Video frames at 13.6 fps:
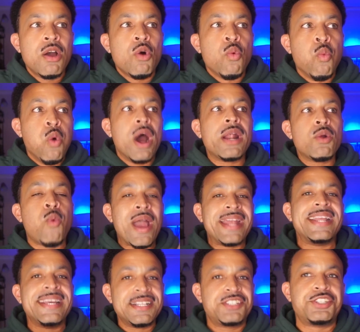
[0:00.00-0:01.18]
What went
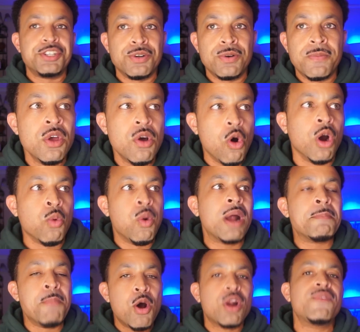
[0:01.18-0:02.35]
into or what
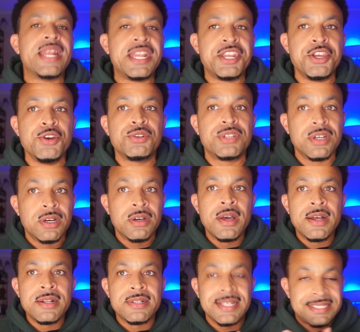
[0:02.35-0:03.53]
motivated you to
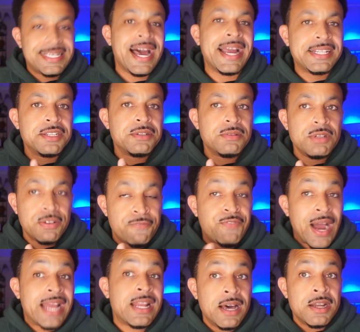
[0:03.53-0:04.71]
decide to you
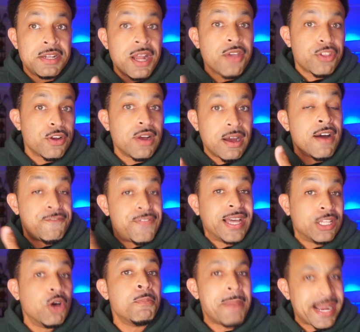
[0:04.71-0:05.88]
fight another a
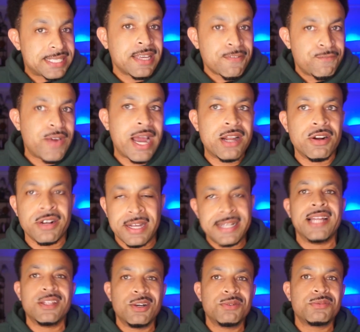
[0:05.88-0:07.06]
fellow Mexican fighter?
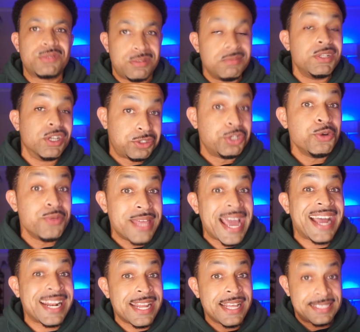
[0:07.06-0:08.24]
Canelo, you know, to
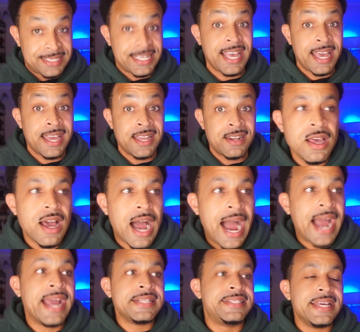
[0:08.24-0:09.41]
that said,
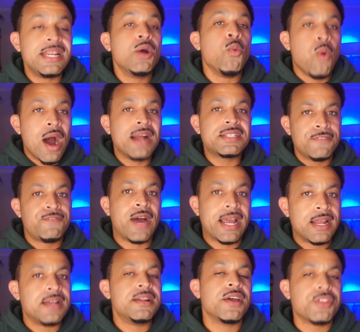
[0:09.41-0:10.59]
I didn't want to
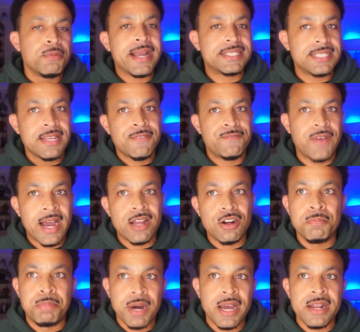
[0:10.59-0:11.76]
fight another Mexican fighter,
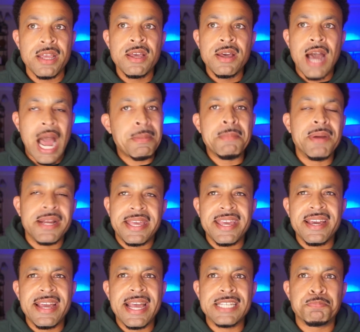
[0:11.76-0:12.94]
but Jaime
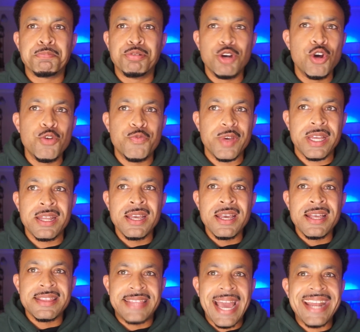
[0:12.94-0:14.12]
Munguia has proven
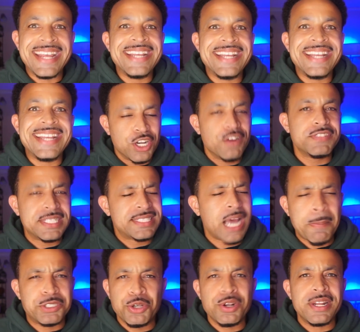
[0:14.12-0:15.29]
that he deserves this
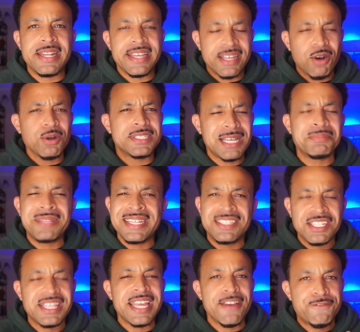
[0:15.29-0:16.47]
opportunity, or something to
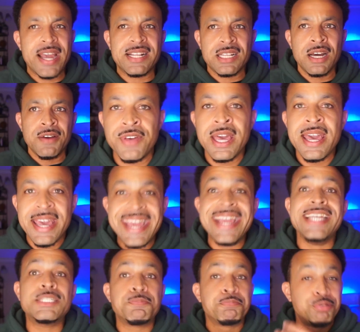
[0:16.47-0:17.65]
the effect of
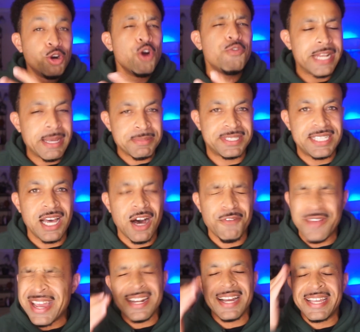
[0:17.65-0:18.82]
he's proven himself.
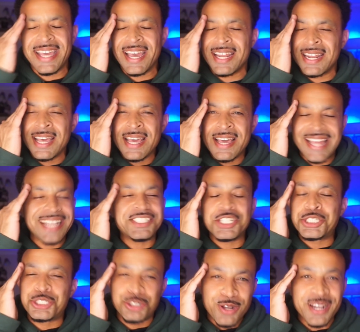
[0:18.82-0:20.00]
And again, that
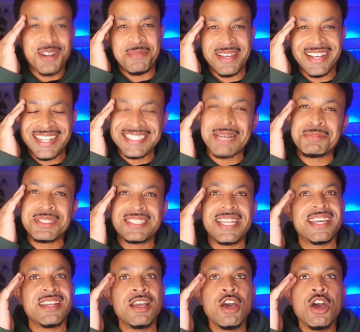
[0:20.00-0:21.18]
just triggered me because I'm just
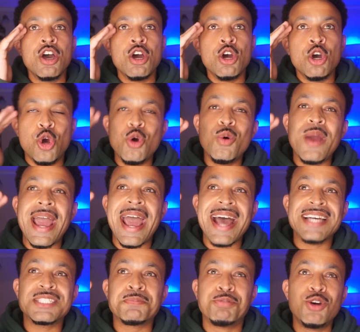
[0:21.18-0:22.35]
thinking, who
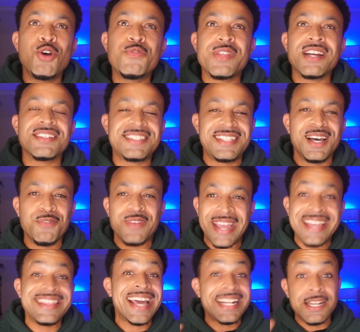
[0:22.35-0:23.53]
has proved themselves
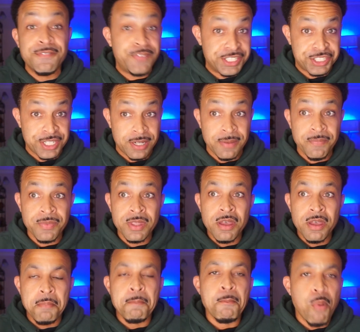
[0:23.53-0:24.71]
in that division
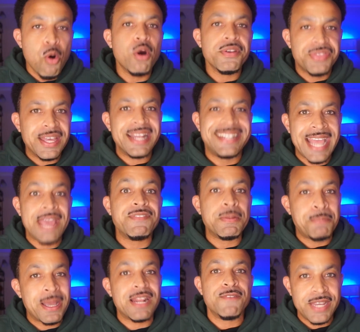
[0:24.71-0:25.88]
more than David
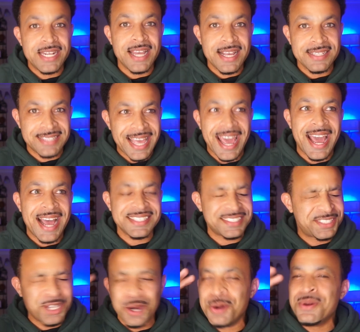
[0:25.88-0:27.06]
Benavidez has?
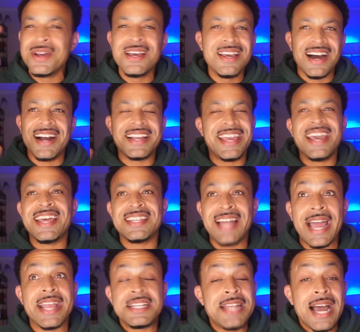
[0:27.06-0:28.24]
So again,
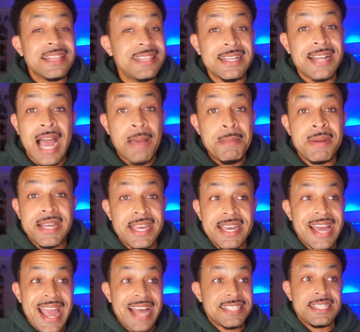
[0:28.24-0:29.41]
like, not that Jaime Munguia
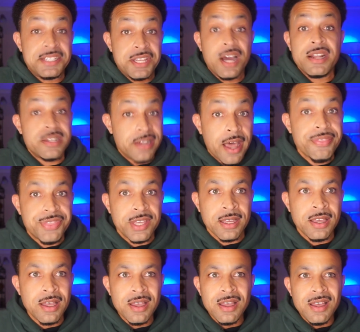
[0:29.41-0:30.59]
hasn't done nothing,
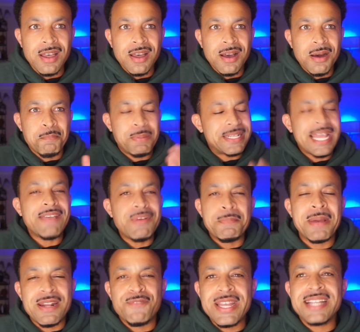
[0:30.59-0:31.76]
but David
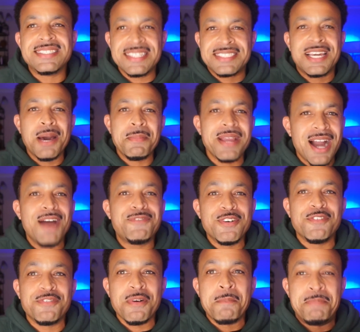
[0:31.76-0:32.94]
Benavidez is coming off
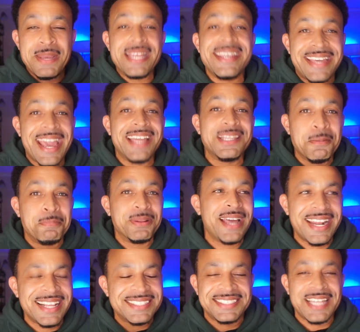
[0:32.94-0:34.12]
of beating Caleb
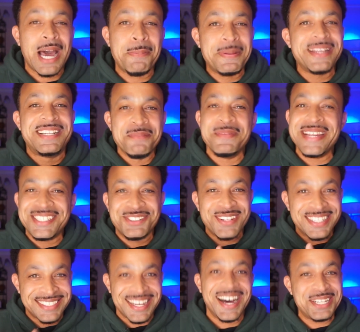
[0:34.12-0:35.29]
Plant and stopping
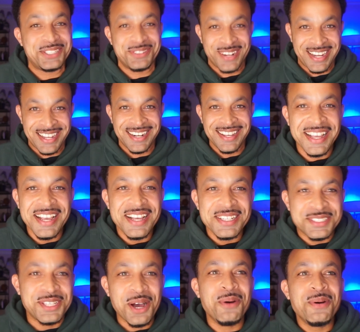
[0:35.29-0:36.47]
Demetrius Andrade.
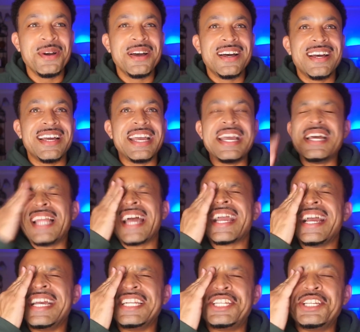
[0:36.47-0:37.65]
So it, like,
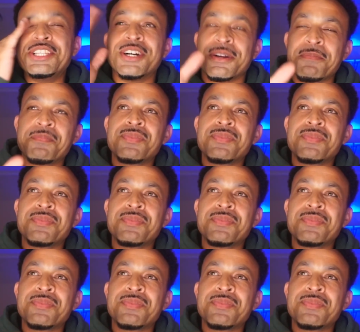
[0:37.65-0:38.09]
it, look,